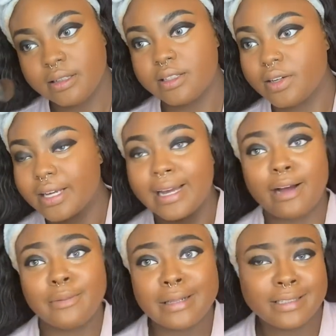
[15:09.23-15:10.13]
okay, I'd
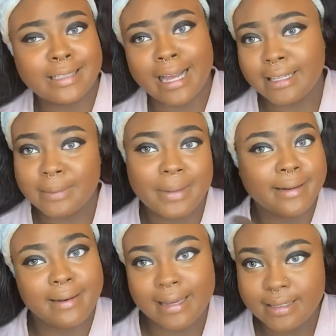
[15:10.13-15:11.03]
rather that than my
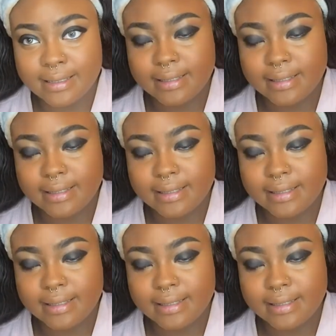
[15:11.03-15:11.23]
lace.